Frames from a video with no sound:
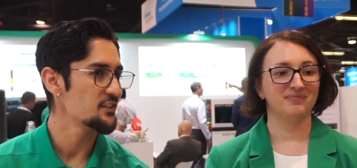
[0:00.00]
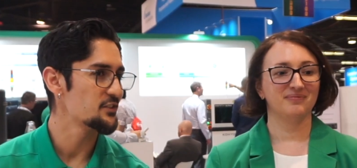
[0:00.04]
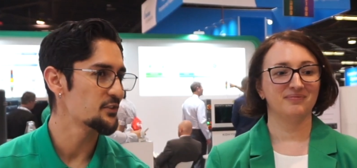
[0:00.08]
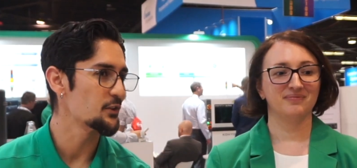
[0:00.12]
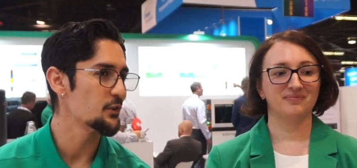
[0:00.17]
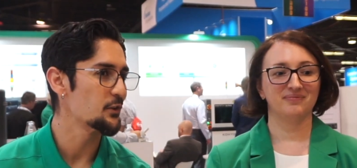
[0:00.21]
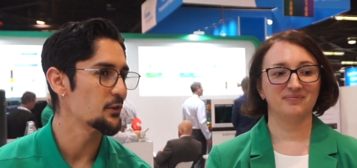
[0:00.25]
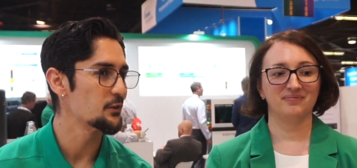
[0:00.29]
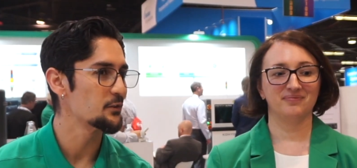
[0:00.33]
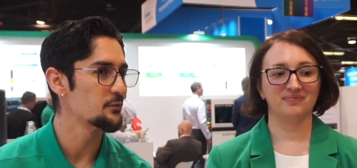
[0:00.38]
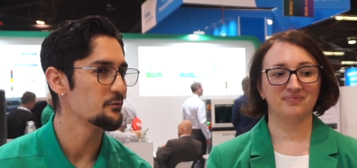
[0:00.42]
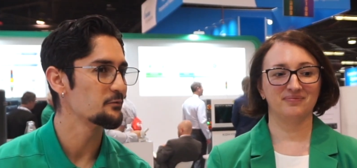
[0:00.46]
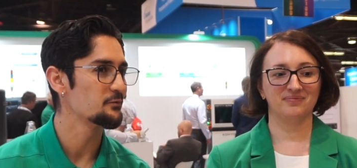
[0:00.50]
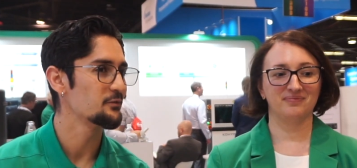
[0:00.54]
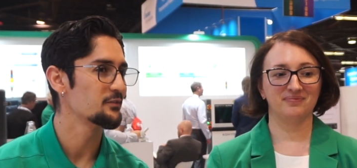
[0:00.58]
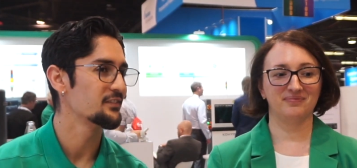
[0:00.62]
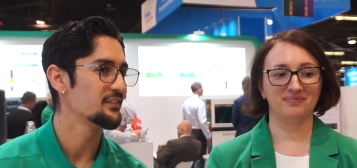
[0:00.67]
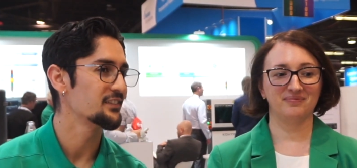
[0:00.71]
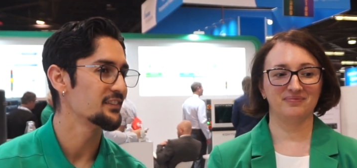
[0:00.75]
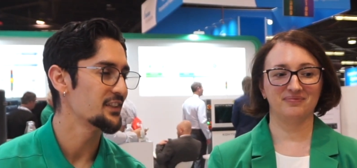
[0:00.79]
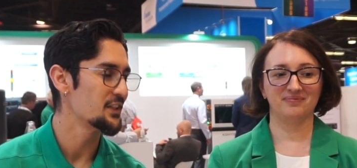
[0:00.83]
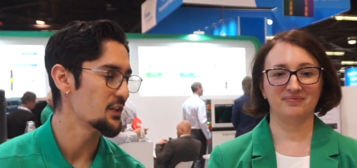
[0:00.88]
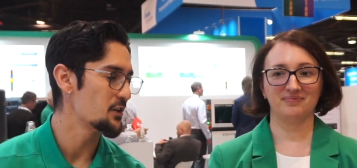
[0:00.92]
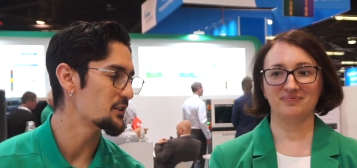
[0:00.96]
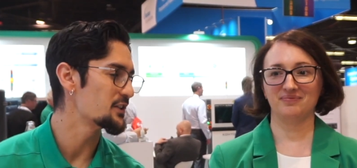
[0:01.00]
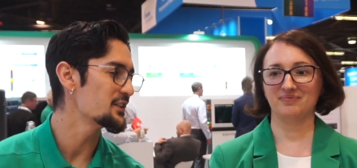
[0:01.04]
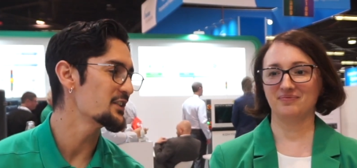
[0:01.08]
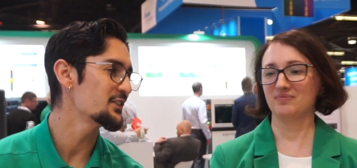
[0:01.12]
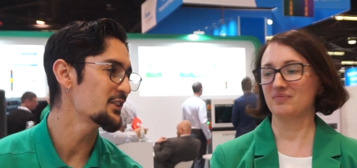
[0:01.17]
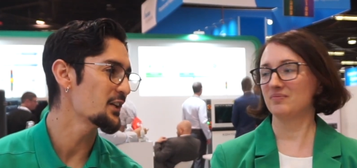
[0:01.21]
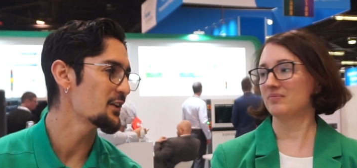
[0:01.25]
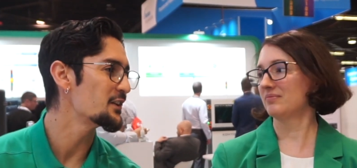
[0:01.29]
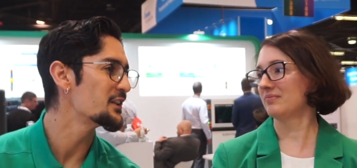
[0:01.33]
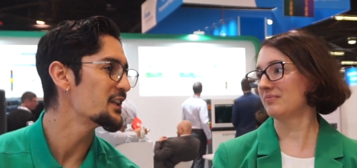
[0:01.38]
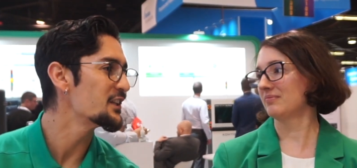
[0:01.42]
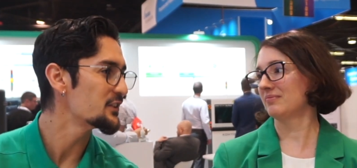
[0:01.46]
Speaker 1: so you know this is
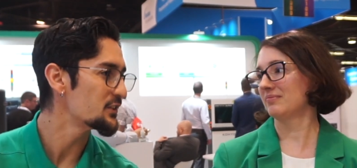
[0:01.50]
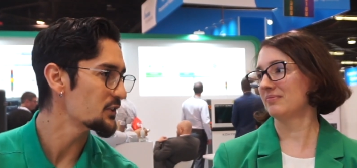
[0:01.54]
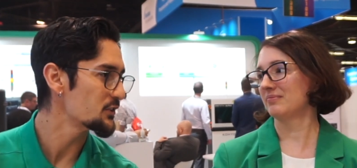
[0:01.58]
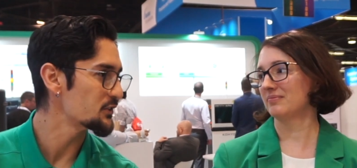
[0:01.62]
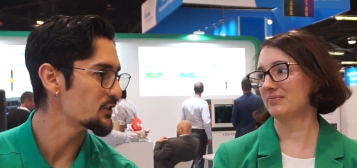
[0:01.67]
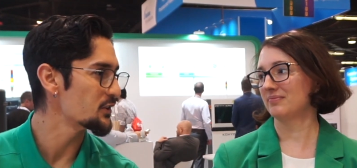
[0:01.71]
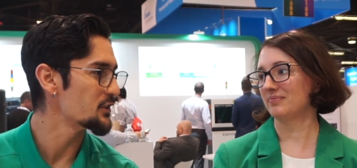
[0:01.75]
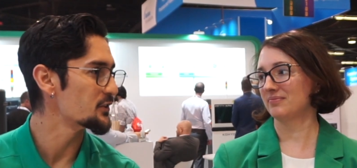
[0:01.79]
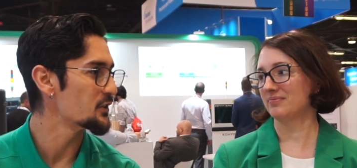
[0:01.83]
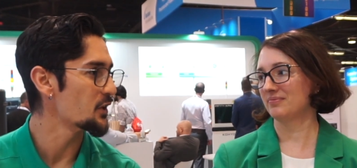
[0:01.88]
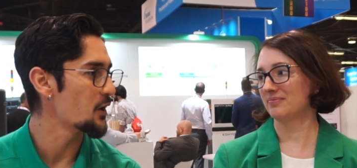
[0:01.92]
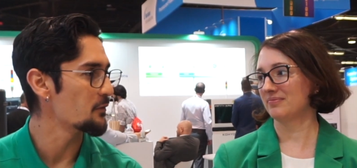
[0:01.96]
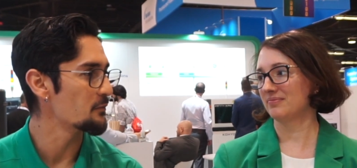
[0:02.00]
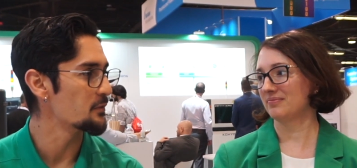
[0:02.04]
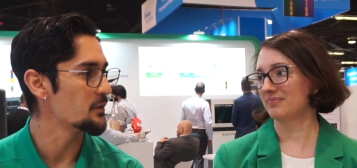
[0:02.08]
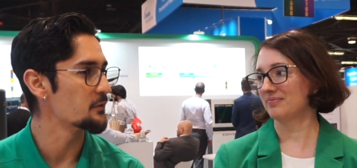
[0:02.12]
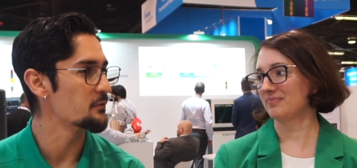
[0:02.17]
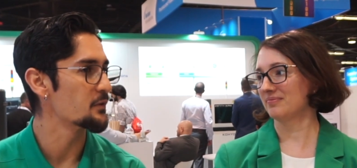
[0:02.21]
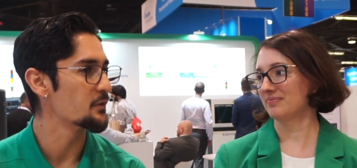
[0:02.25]
an interesting topic